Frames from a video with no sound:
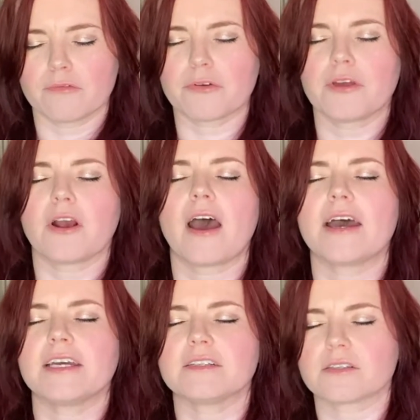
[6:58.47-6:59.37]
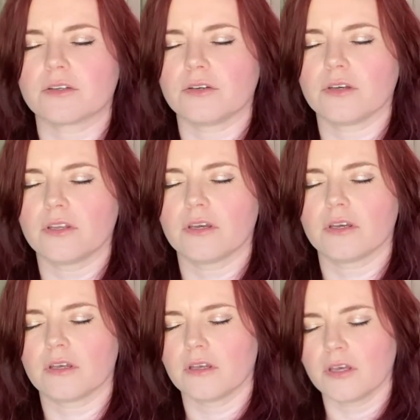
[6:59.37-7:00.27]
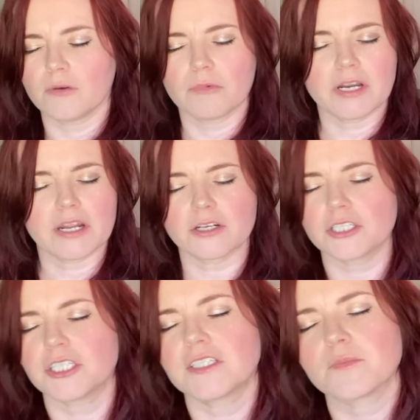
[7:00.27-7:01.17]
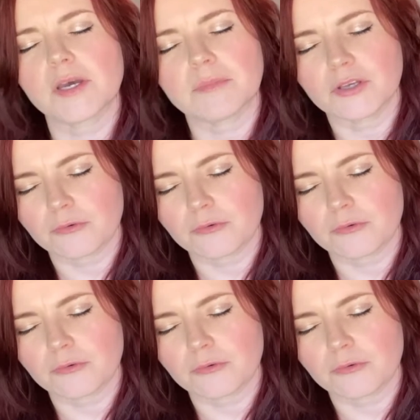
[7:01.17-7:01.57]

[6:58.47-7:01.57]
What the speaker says: for their highest good? What energies might be